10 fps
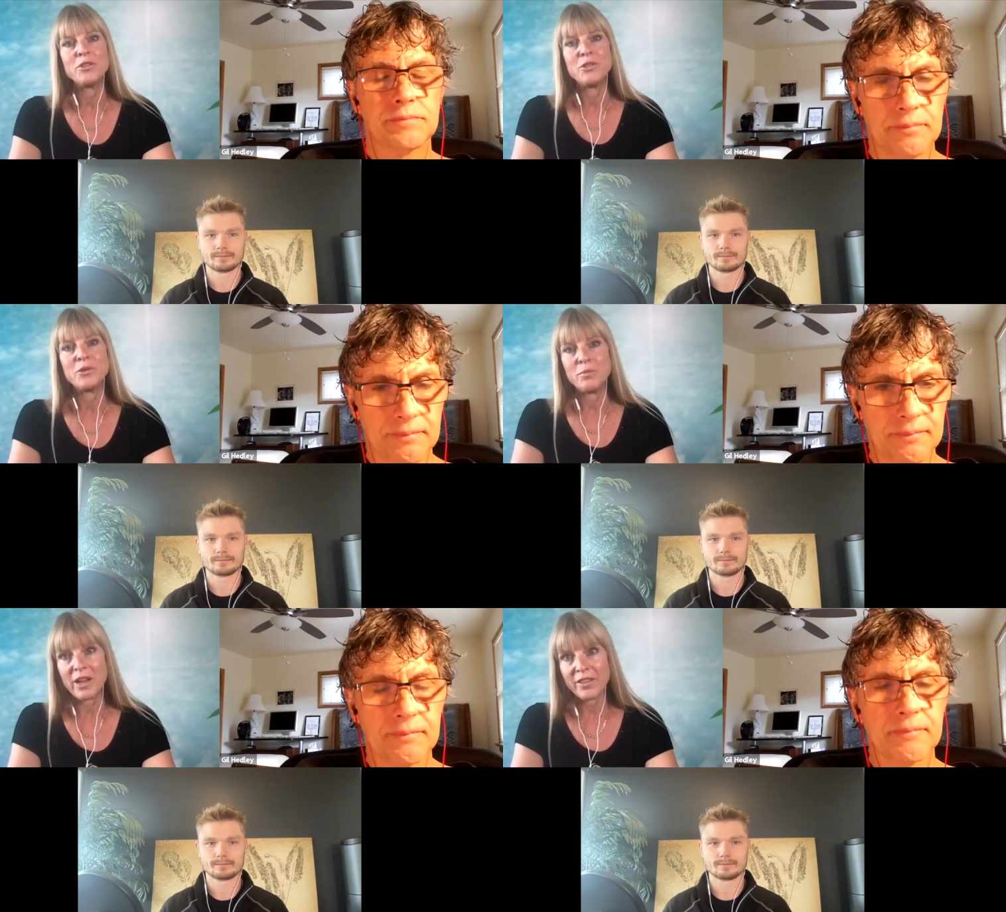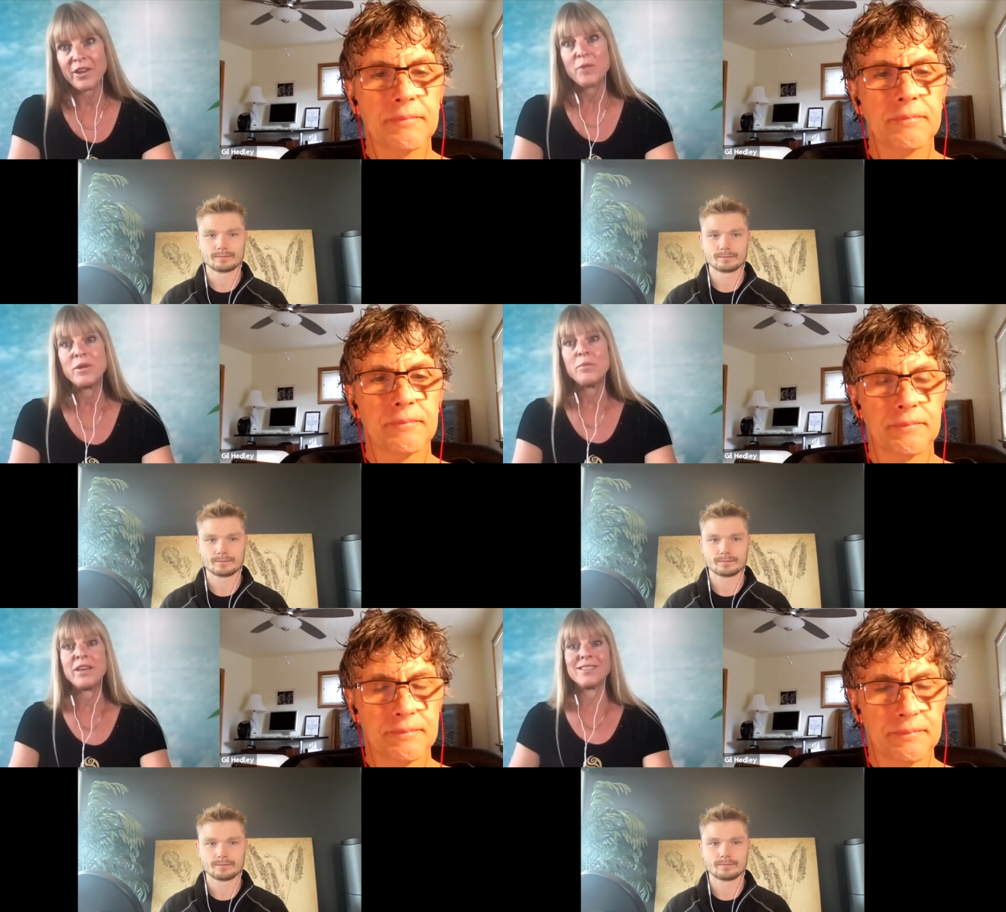Speaker 1: doing block
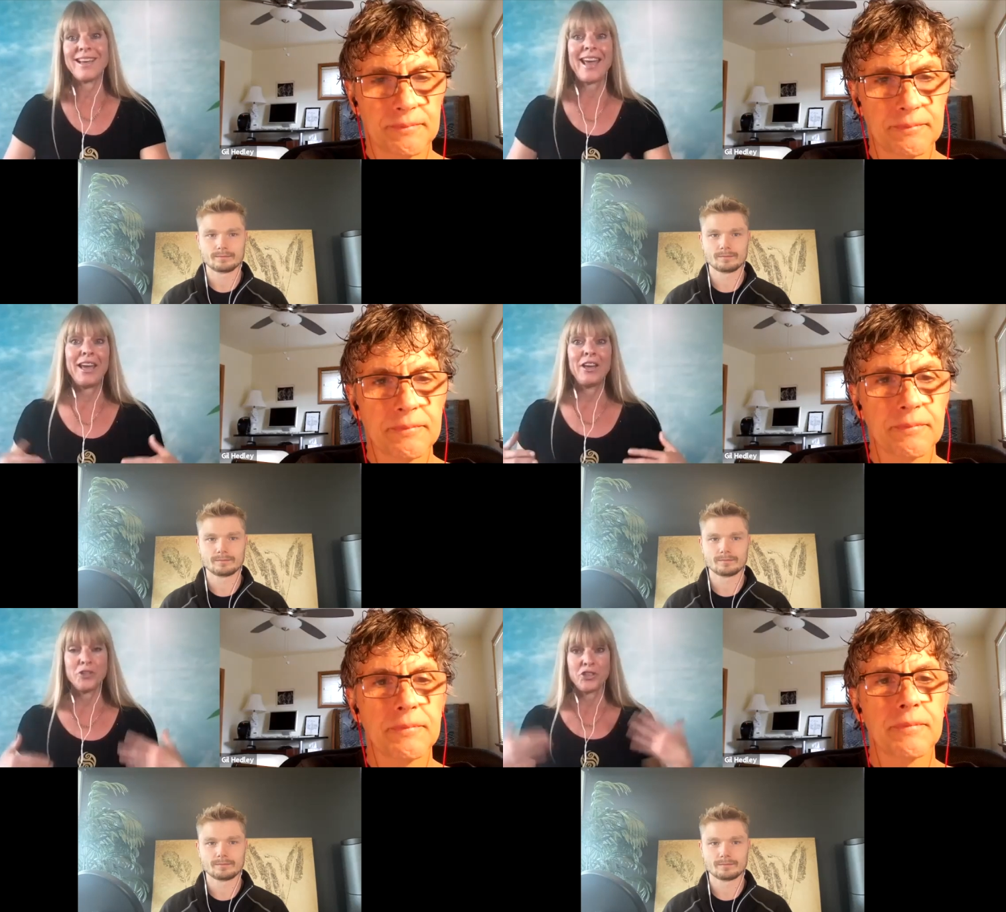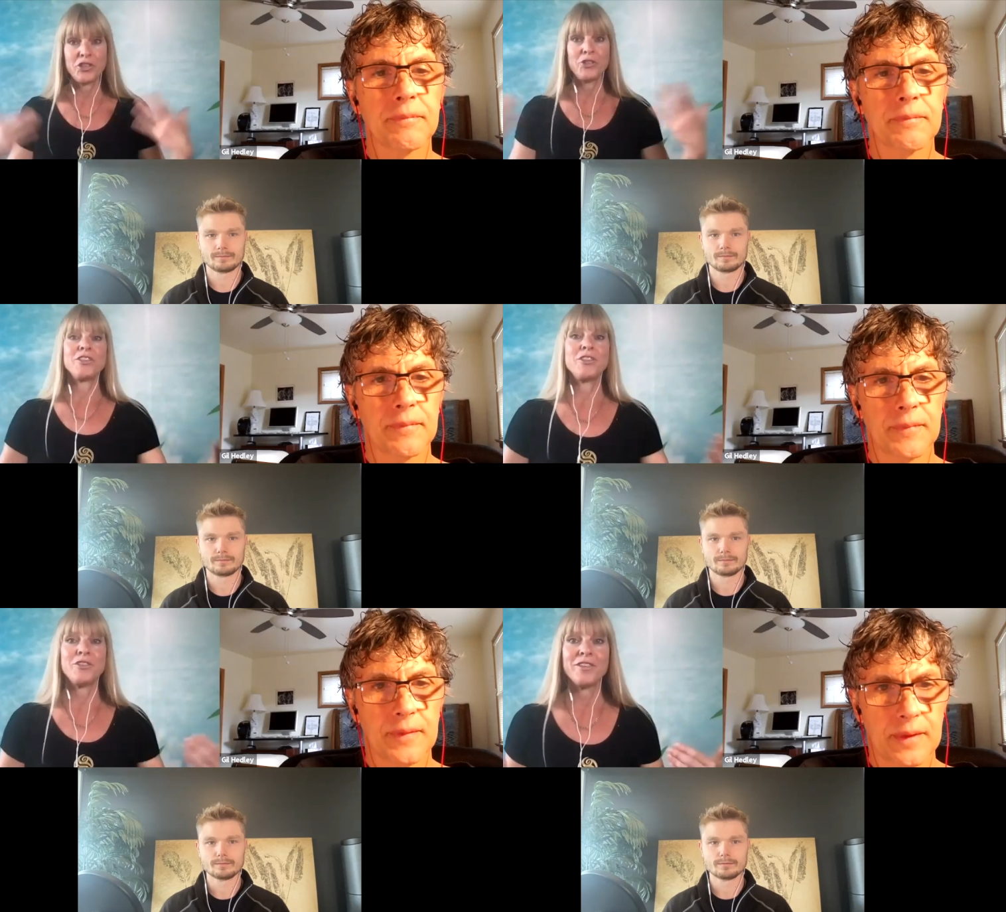therapy because a you're
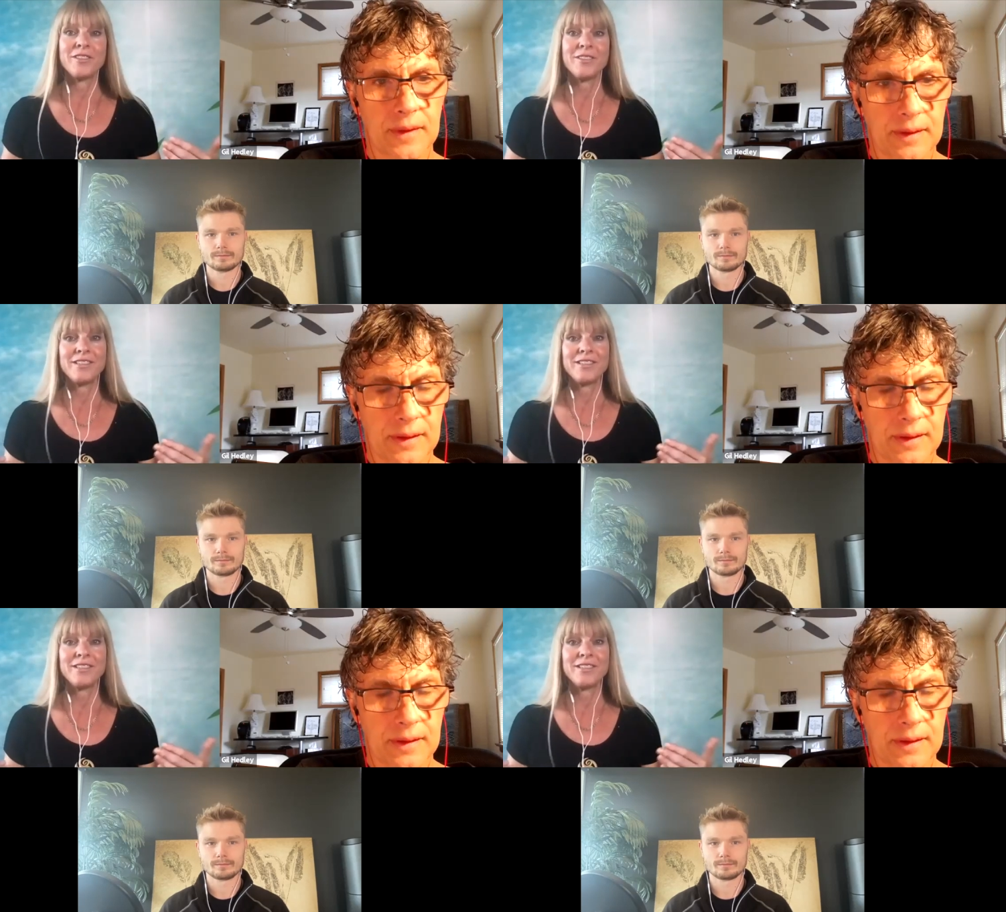choosing to do this.